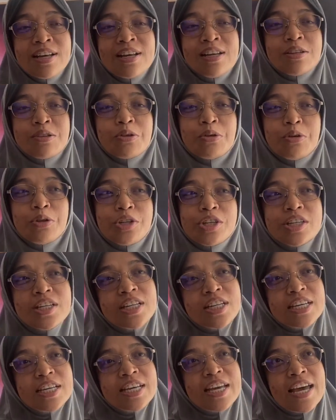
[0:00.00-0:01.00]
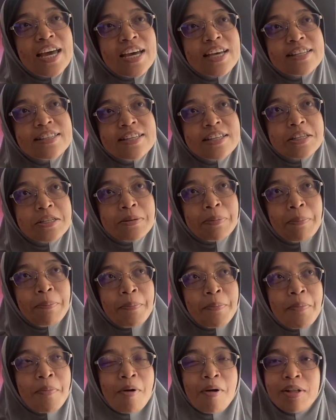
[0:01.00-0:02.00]
So she has this
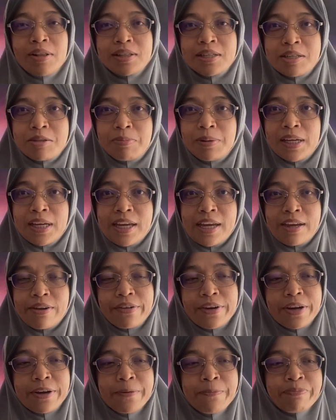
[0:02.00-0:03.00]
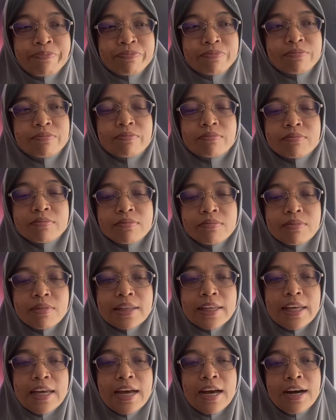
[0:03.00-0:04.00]
small display area
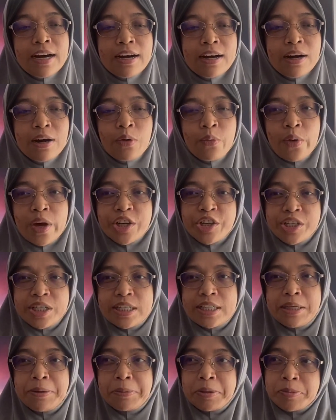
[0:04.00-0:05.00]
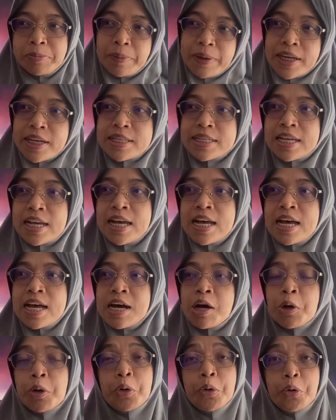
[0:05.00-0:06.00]
where she displays
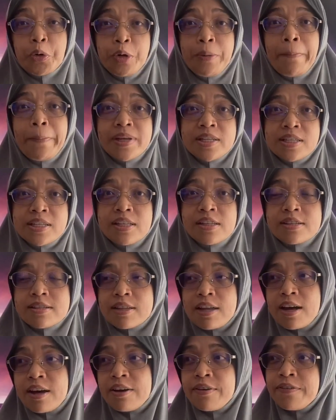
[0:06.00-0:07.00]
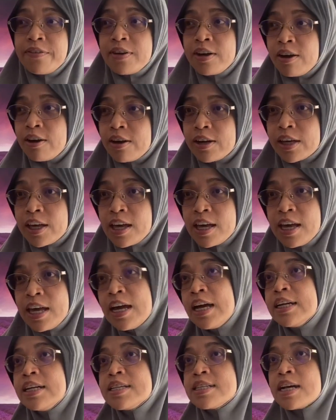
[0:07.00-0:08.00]
her own personal stuff. Okay,
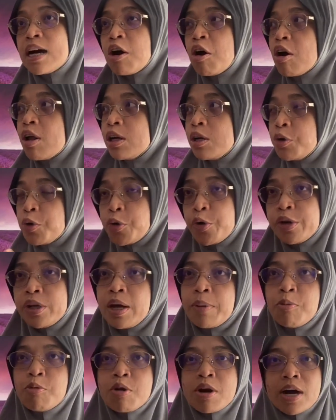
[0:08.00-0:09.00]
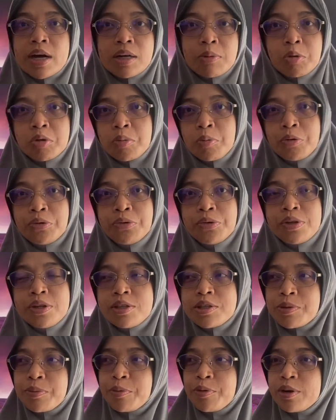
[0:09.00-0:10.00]
these are all her own. Dah buka dah botol-botol ni
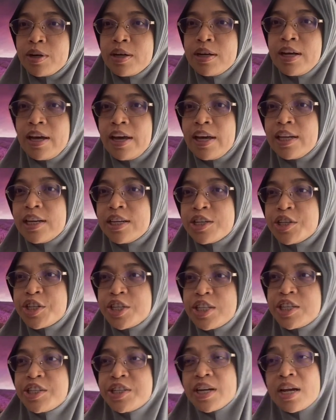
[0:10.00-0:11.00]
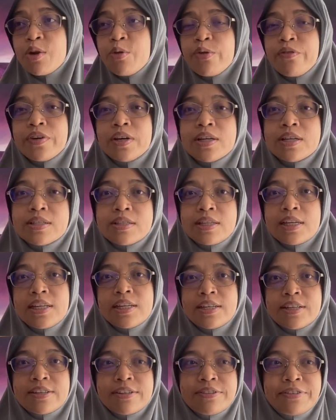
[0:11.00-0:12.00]
semua. And she share with us the
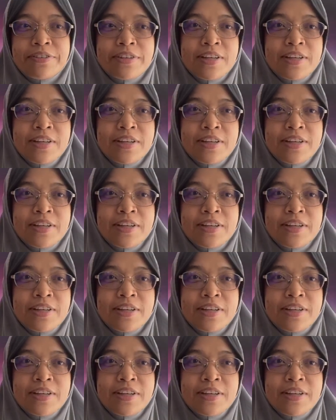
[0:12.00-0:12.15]
love.